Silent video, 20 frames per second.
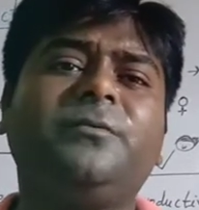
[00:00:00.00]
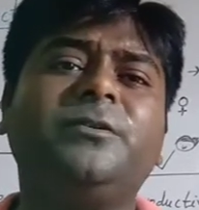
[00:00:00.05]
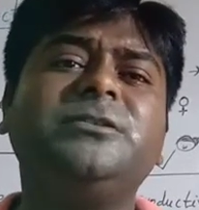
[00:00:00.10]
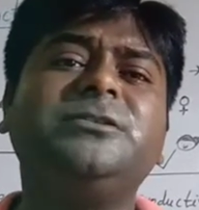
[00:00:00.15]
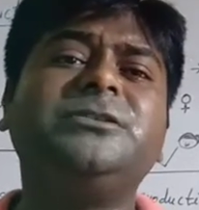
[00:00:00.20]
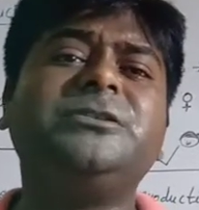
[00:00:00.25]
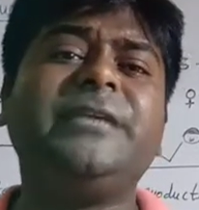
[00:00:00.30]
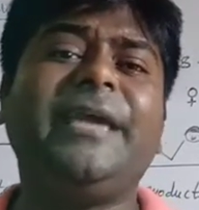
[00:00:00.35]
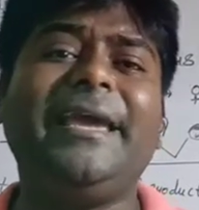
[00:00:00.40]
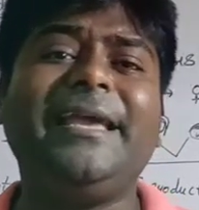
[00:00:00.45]

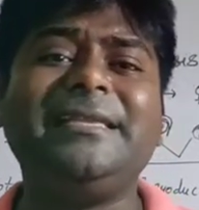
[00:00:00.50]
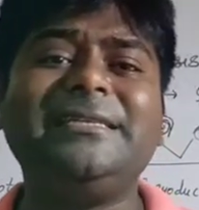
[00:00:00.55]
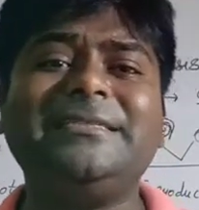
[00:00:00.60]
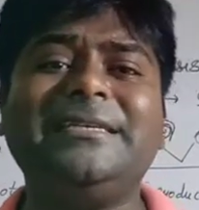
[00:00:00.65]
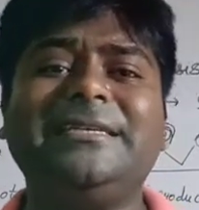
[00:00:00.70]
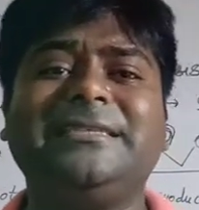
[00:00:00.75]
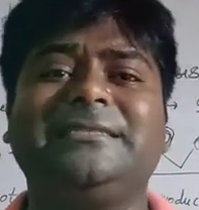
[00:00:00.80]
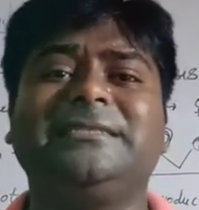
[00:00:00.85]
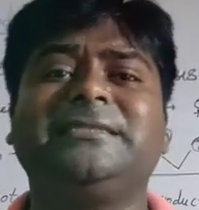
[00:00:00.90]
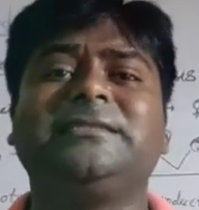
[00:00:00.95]

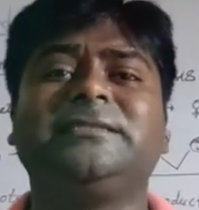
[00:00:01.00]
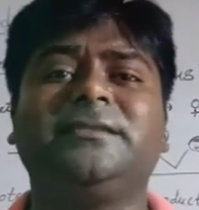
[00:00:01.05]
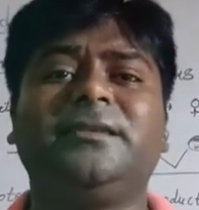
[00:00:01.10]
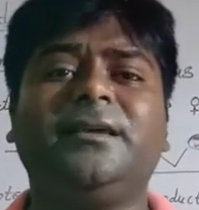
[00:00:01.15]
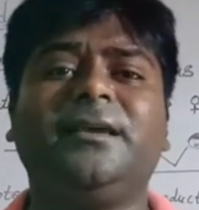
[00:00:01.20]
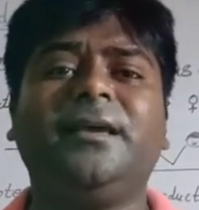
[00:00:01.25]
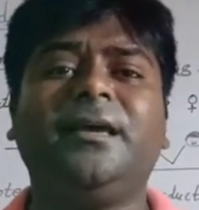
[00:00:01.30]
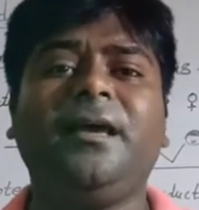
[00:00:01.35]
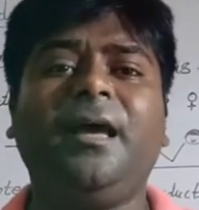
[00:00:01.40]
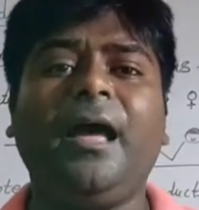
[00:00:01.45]
changes,
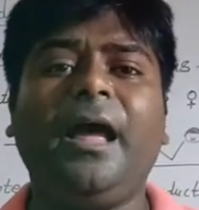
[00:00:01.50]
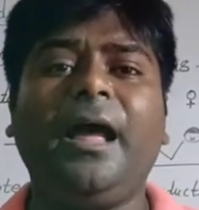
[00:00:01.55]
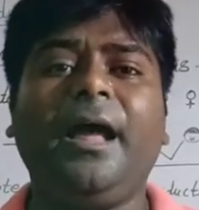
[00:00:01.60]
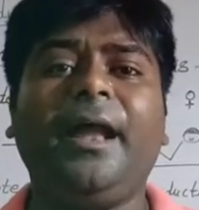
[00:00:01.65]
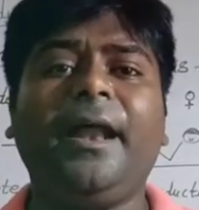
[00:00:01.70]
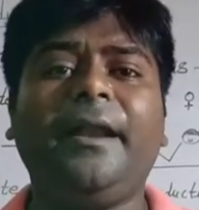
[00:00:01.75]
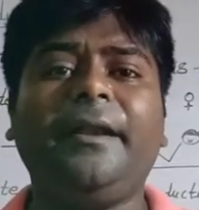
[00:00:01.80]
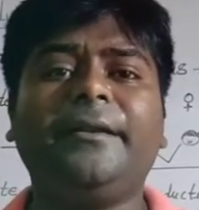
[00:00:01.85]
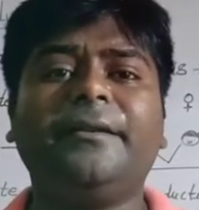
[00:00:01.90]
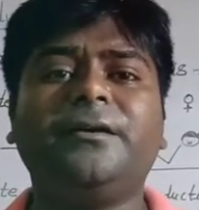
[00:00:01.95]

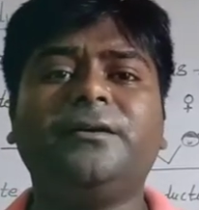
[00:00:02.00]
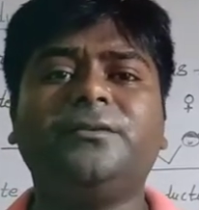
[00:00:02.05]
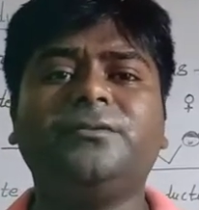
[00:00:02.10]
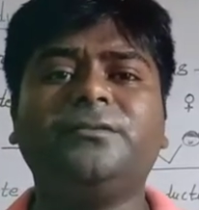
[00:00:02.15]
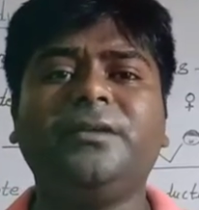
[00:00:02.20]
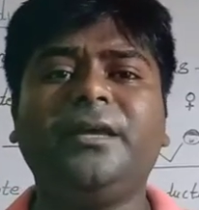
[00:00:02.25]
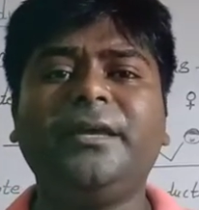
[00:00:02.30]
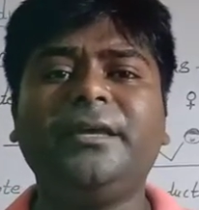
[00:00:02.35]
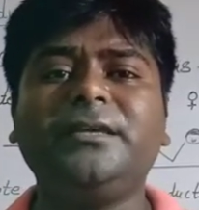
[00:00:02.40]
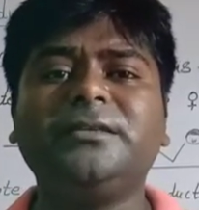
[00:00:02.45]
and
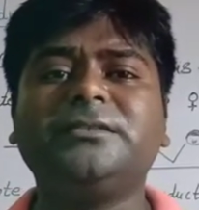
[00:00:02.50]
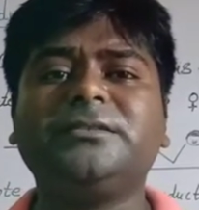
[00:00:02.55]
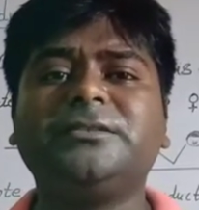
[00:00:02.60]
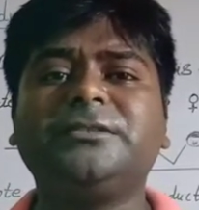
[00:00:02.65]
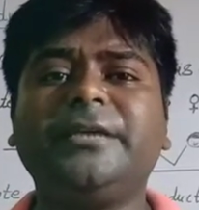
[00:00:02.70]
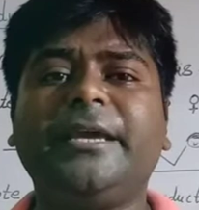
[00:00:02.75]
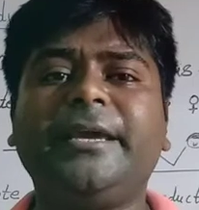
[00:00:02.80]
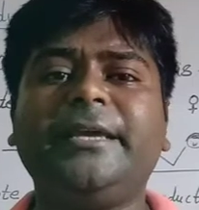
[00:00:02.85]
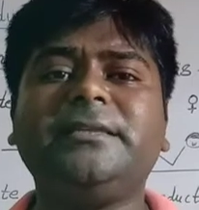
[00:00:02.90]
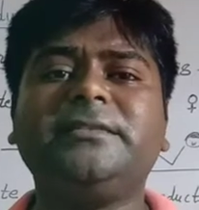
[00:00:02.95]
these
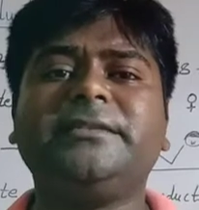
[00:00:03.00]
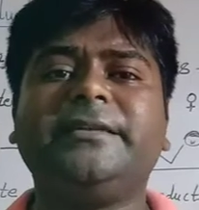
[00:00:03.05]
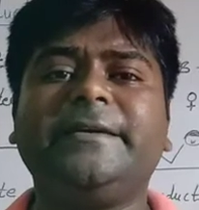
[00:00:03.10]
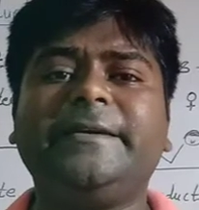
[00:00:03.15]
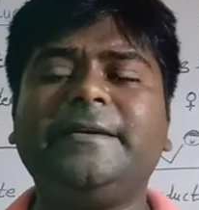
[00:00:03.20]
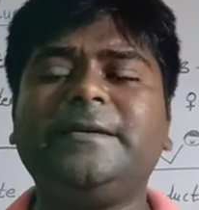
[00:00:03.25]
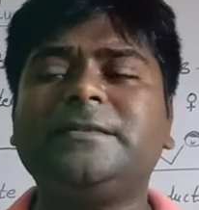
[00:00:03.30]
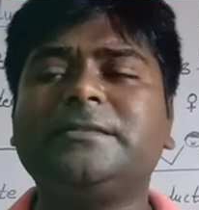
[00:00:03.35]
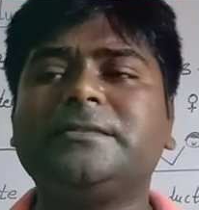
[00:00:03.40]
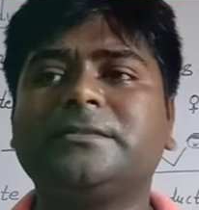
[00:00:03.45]

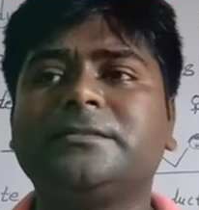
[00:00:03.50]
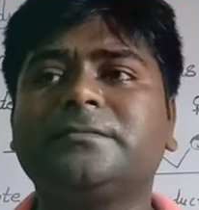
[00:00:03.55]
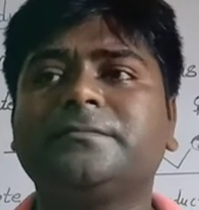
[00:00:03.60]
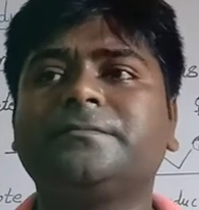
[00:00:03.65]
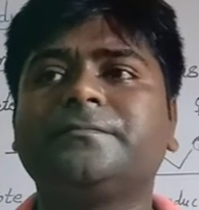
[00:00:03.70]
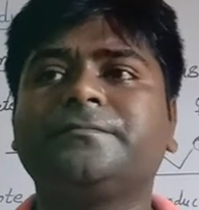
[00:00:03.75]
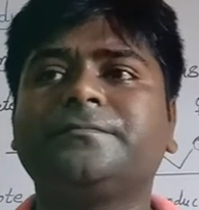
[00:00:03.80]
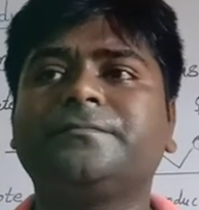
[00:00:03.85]
changes